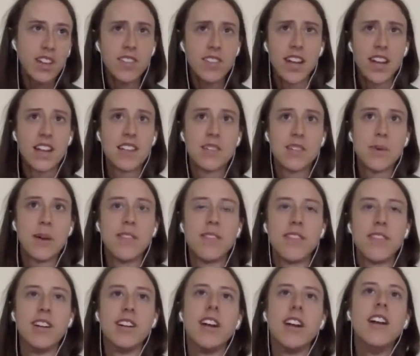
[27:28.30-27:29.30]
That is by
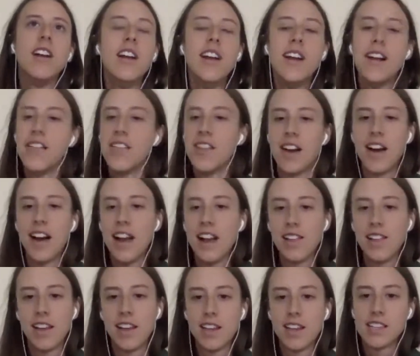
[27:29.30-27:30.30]
far the
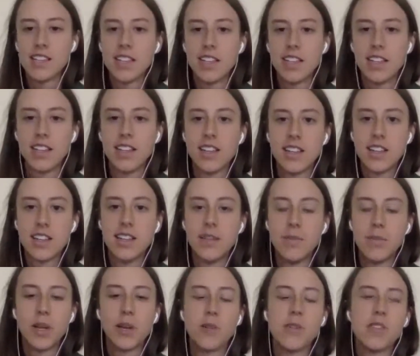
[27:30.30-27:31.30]
highlight, and
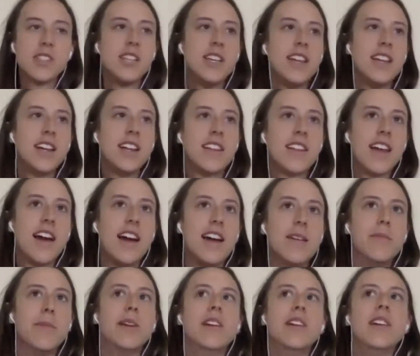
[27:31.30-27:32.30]
seeing
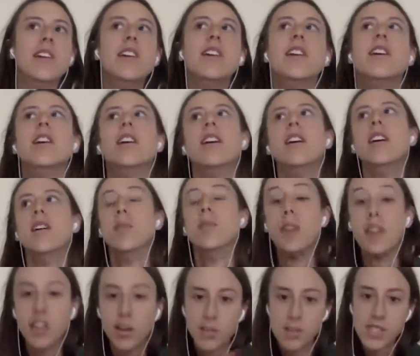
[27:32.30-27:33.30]
them
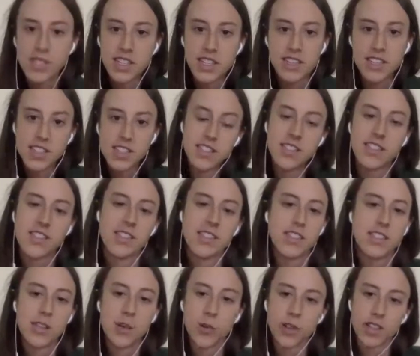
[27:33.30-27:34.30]
become citizens
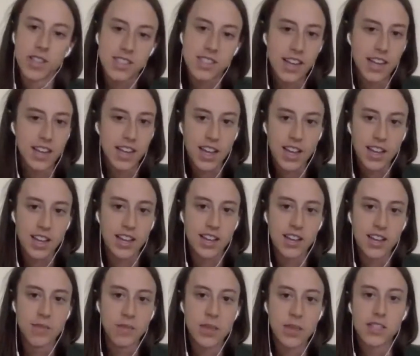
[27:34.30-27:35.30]
is so exciting
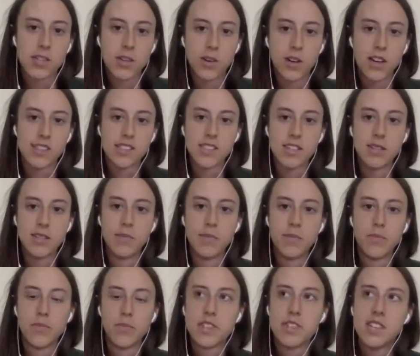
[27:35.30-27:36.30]
and so
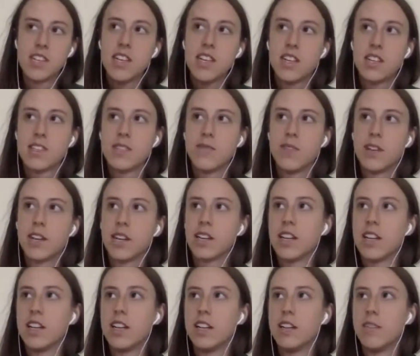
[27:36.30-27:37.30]
awesome to see. And it's
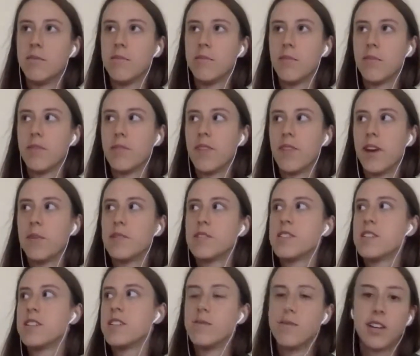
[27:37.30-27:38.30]
very, I will
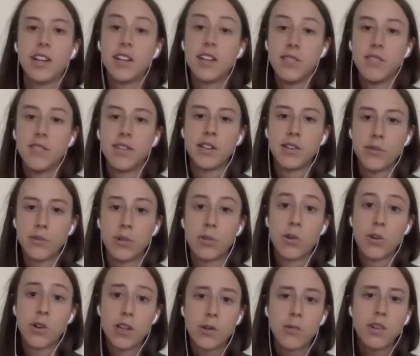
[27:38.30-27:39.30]
say, it's very, very
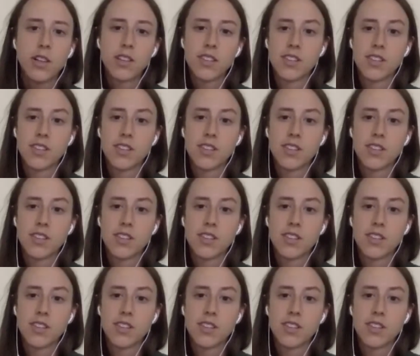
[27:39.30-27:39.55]
rewarding work.